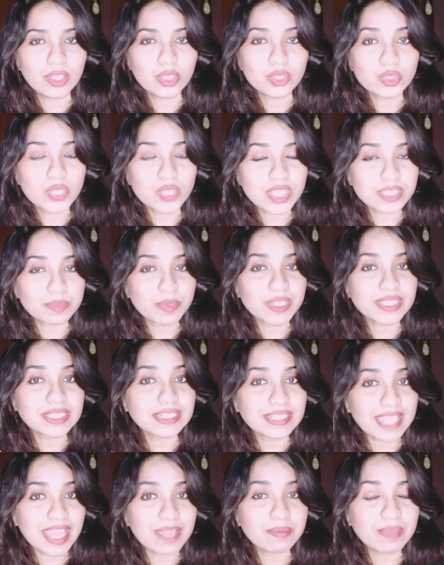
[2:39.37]
To express the
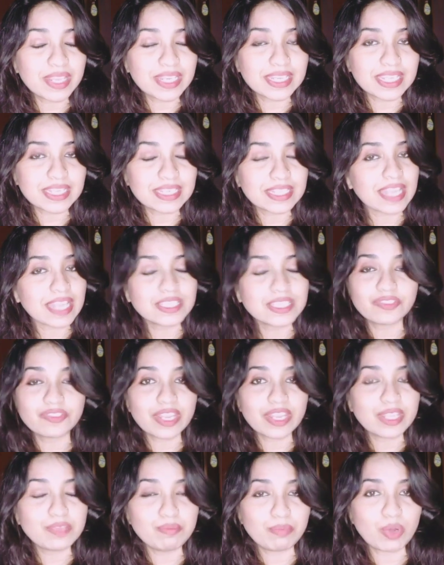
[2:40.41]
time and date, that is very
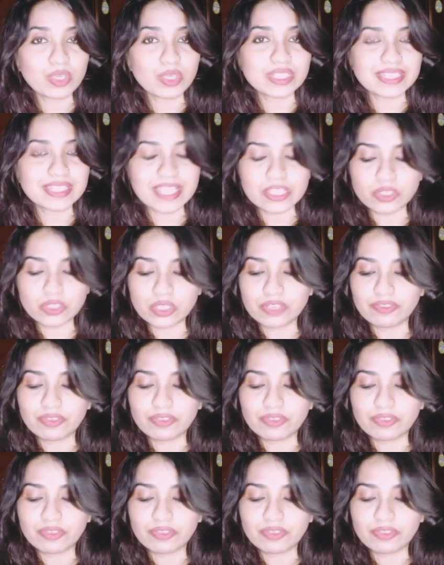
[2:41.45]
important actually.